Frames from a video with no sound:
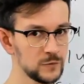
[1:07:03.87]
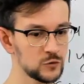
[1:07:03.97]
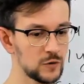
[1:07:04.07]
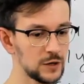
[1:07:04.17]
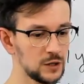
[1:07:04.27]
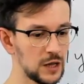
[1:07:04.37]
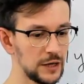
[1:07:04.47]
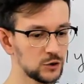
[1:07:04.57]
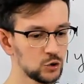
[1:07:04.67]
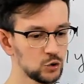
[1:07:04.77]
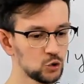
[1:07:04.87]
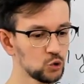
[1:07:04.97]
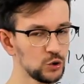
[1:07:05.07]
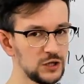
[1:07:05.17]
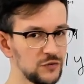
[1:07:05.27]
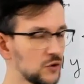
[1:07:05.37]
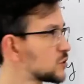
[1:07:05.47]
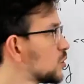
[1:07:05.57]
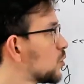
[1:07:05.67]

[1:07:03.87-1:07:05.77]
Right, like two different.